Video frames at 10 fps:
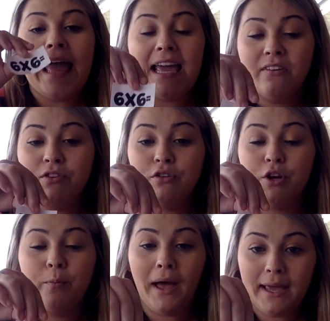If you
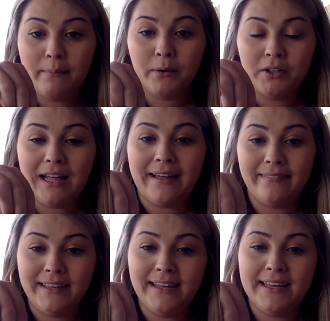do paper like
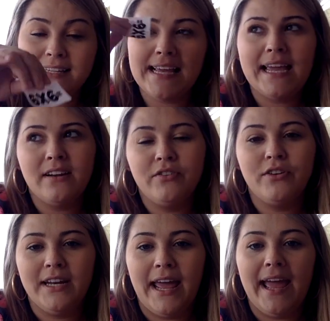this, and if you
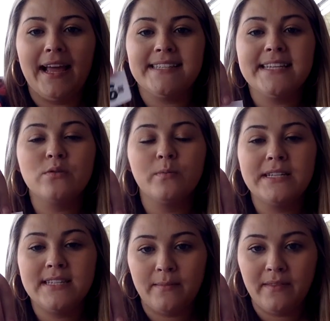did eggs, this would be
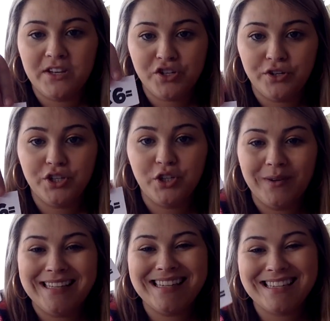something that you could do
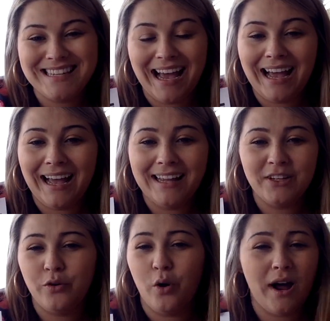inside.
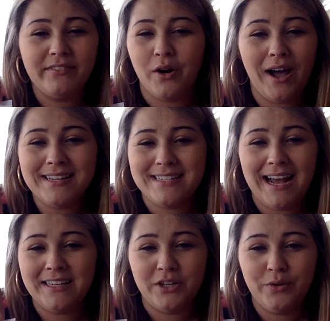You won't have to go
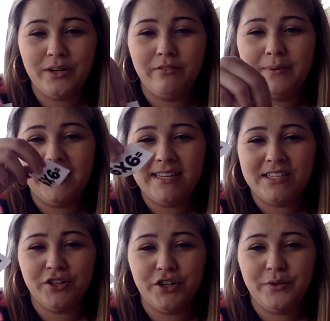outside to do it. It would be
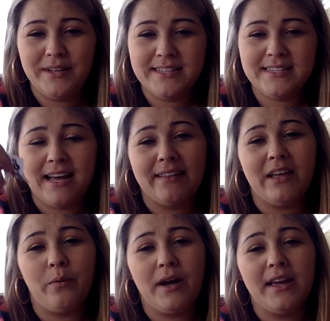easier to do inside.
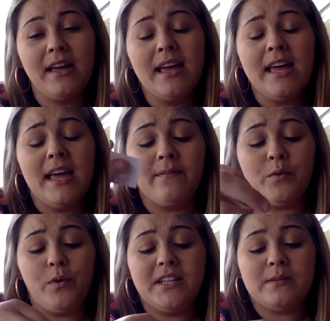That way, if the
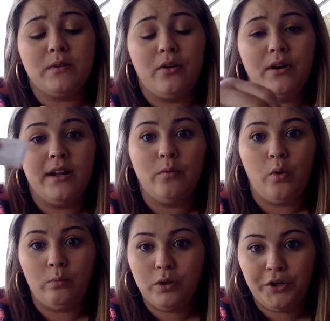wind's blowing, it
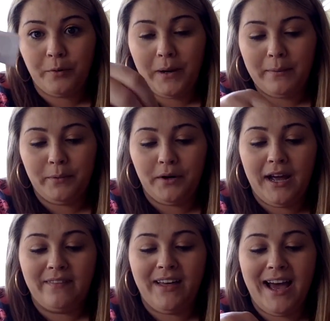won't blow your paper
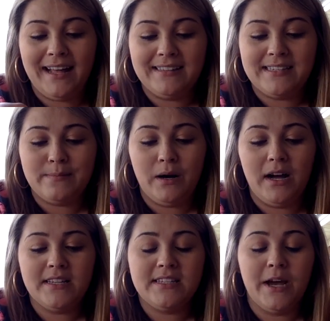out of the hiding spot.
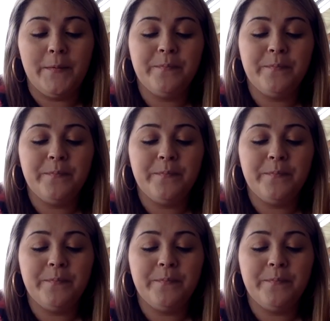So,